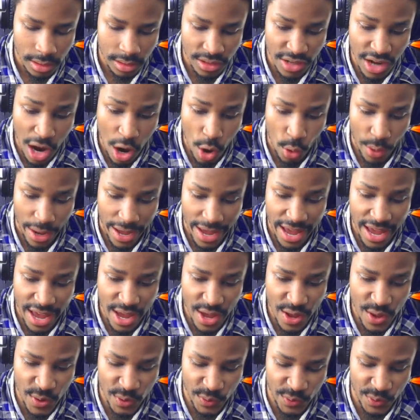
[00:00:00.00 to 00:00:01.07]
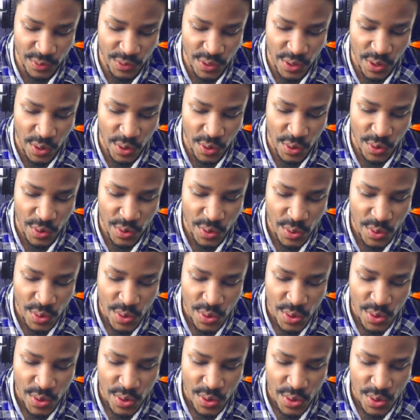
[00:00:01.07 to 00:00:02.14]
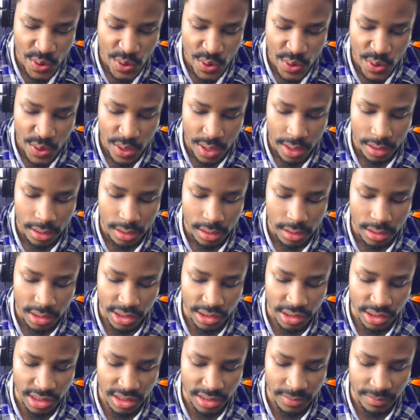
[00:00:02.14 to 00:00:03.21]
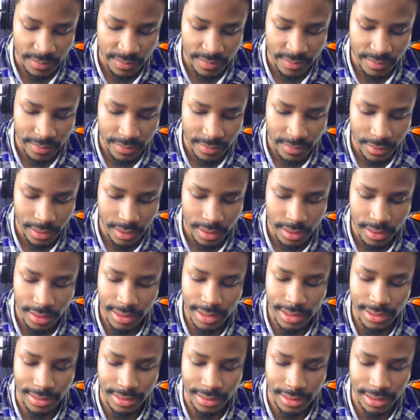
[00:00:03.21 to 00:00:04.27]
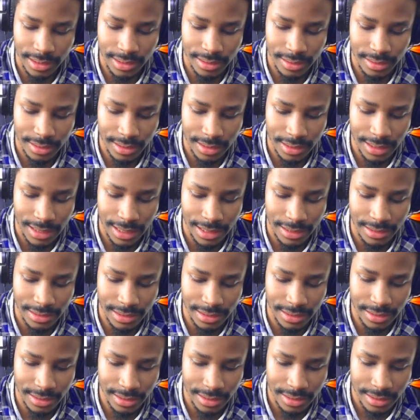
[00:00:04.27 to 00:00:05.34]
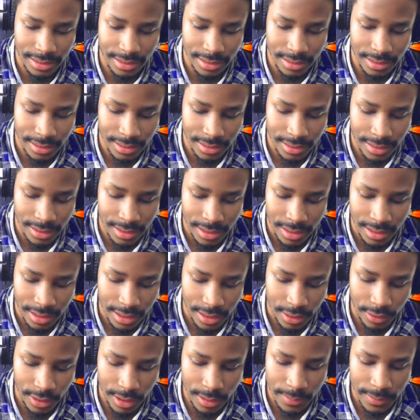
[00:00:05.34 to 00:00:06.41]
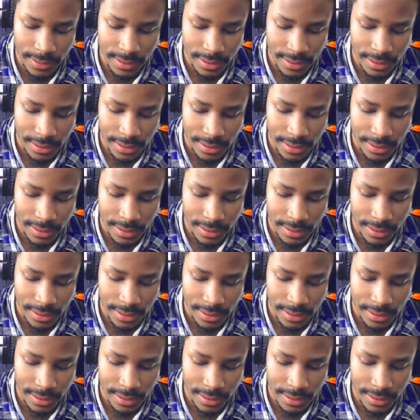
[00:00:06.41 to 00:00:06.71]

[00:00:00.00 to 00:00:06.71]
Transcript: No, hell no. Seriously? Look at, look, the guy did go up.